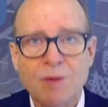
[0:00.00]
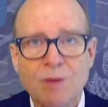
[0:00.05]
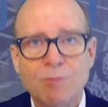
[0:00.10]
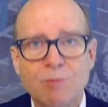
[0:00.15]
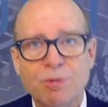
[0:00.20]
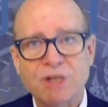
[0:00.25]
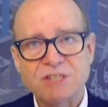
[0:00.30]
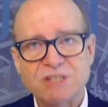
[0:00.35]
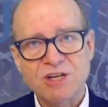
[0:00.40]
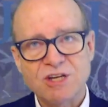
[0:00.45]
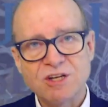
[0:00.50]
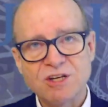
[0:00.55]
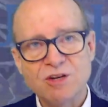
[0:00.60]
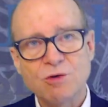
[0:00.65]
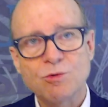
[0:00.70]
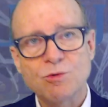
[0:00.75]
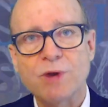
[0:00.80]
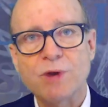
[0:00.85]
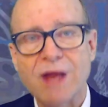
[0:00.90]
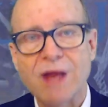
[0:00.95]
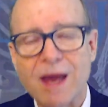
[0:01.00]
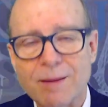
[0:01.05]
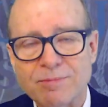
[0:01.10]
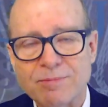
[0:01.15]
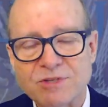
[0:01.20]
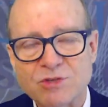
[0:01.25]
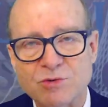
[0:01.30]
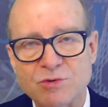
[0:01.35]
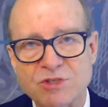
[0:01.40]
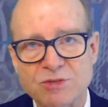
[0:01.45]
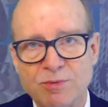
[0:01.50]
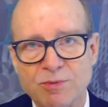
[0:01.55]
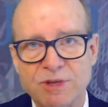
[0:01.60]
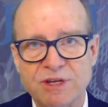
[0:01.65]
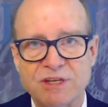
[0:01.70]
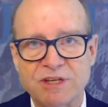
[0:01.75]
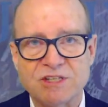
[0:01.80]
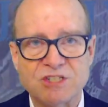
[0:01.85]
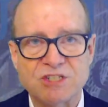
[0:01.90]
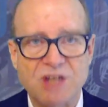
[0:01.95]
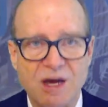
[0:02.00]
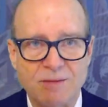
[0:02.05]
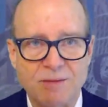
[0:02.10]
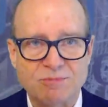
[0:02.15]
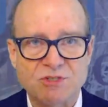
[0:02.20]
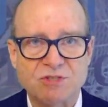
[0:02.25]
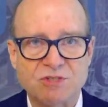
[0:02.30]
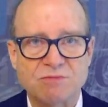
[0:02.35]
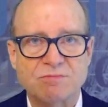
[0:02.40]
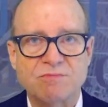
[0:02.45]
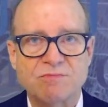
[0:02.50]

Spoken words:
but it's unknown what happens when splinting stops.